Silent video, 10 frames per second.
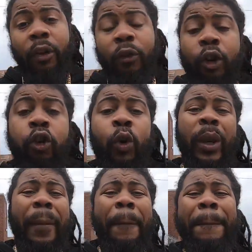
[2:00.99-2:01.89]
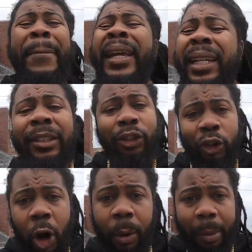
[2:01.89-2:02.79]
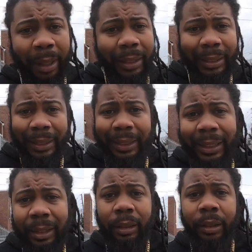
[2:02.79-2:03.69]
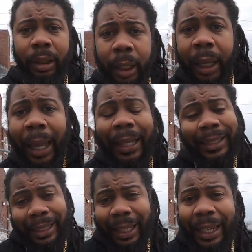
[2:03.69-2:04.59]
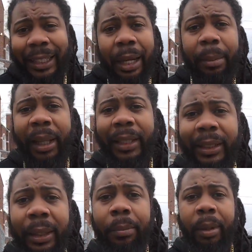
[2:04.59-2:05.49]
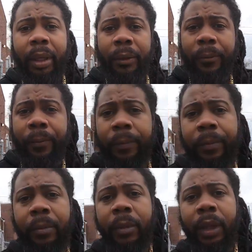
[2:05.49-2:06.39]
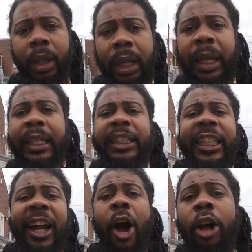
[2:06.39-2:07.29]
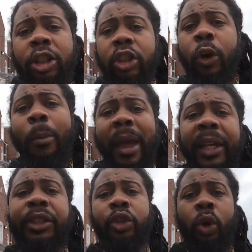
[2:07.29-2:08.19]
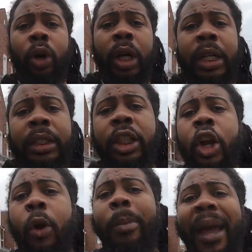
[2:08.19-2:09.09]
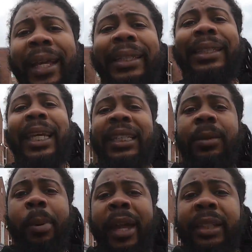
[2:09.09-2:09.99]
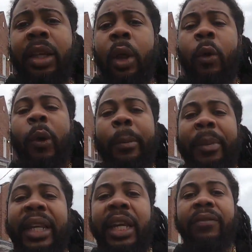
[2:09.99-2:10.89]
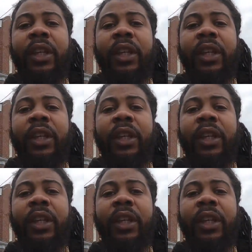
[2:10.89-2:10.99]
recruited many strong brothers and sisters into the NAACP. She also made sure to go back and touch base with many of the